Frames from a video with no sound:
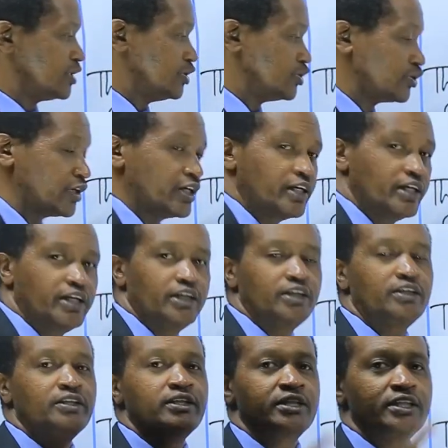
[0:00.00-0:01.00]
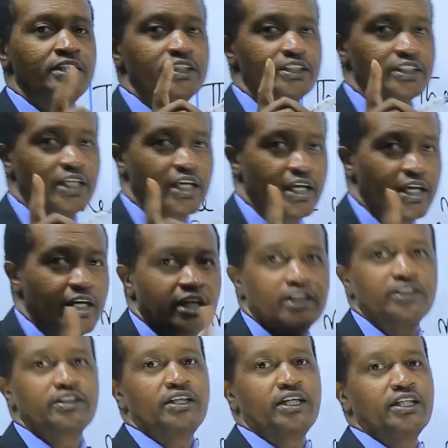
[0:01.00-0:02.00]
dry
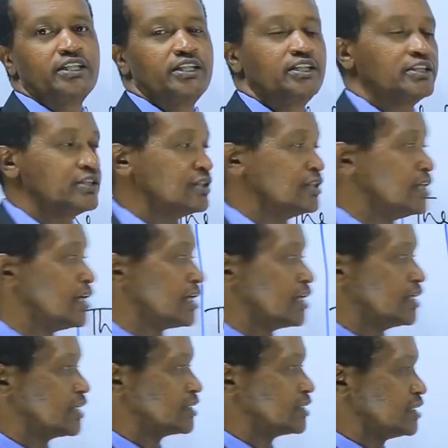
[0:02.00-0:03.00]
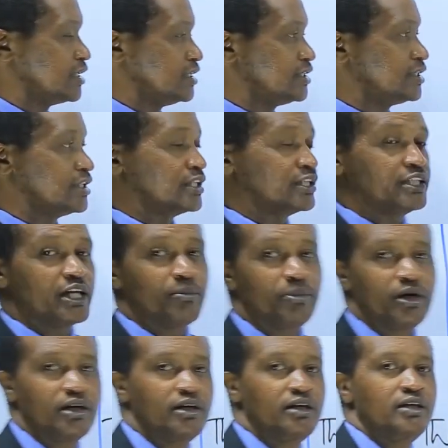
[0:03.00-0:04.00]
scales. That is characteristic
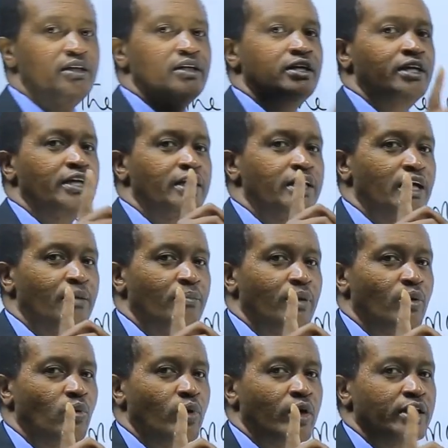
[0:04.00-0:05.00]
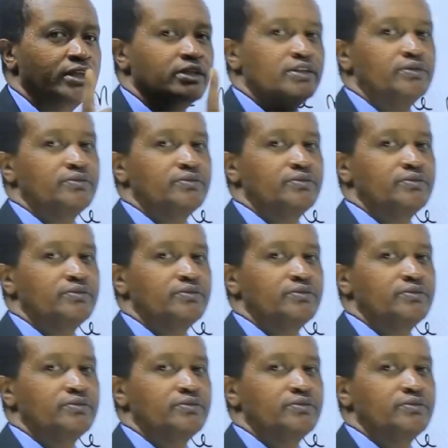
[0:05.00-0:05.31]
number one.